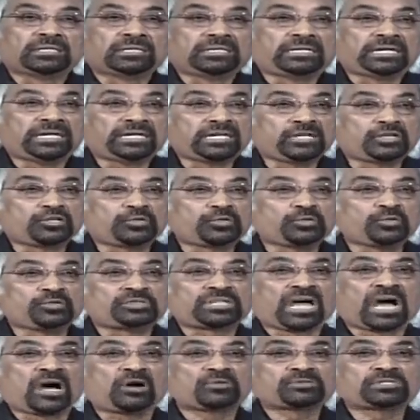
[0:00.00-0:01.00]
getting
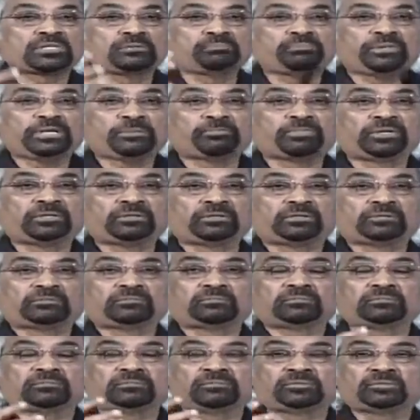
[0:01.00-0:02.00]
2,000 people
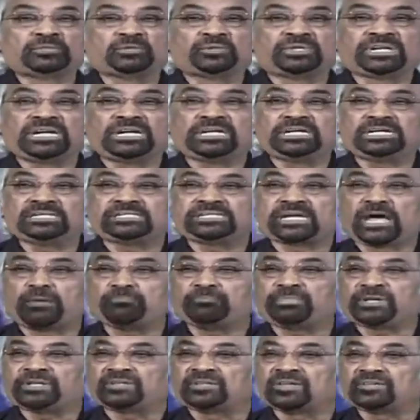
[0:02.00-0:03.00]
to really
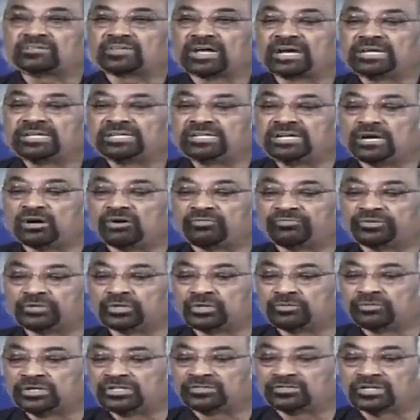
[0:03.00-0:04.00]
champion this idea of
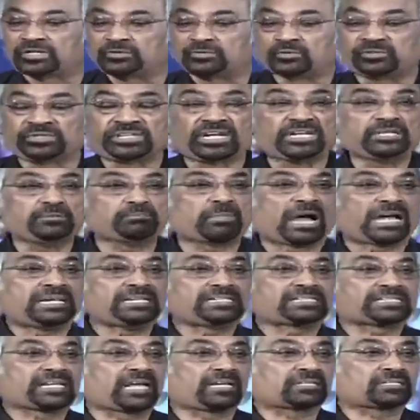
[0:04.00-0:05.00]
innovation to change
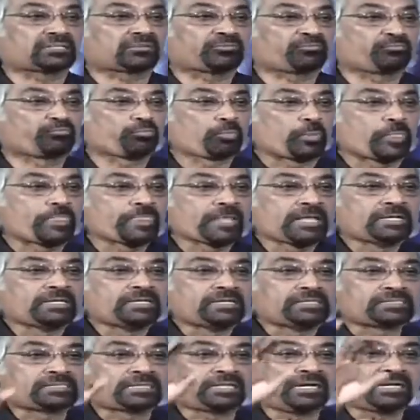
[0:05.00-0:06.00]
mindset.
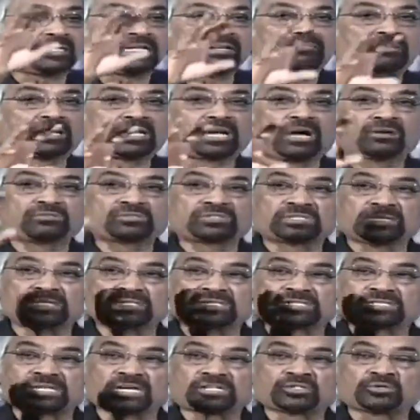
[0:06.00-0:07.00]
State level
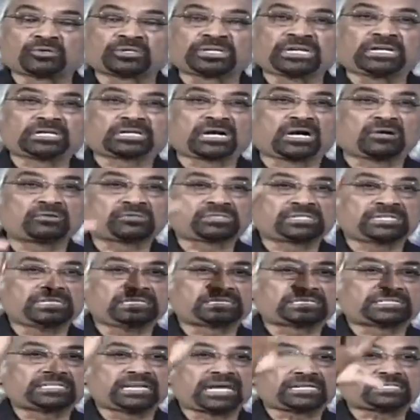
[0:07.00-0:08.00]
councils, sectorial
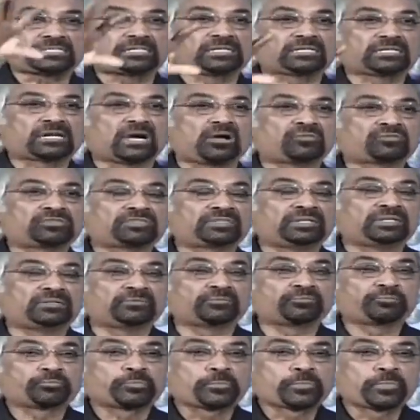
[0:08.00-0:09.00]
councils, national council.
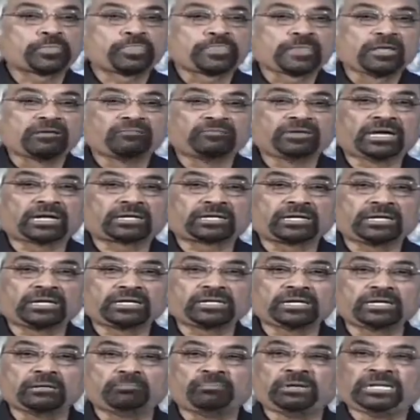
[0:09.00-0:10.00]
We are
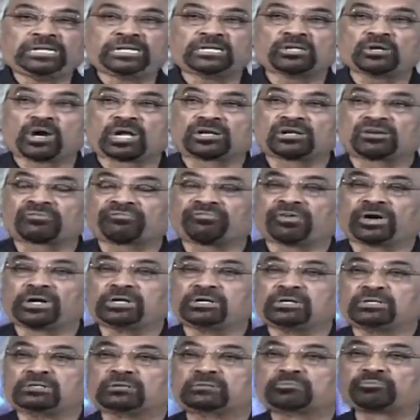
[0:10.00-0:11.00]
creating $1 billion
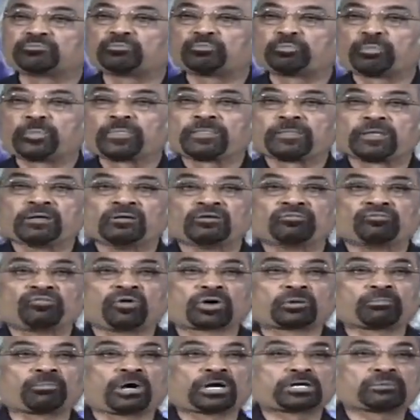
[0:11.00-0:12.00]
fund
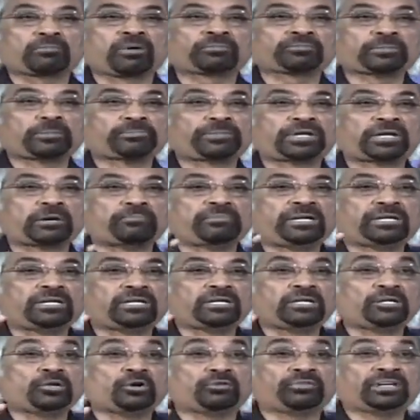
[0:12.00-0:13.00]
for bottom of the pyramid
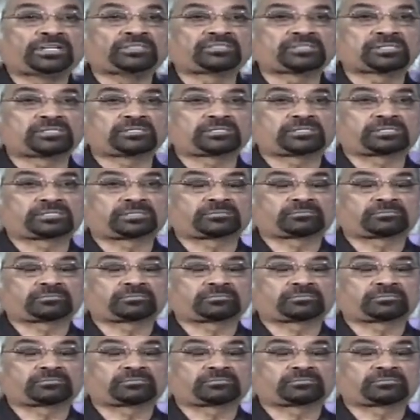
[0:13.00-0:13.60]
innovations.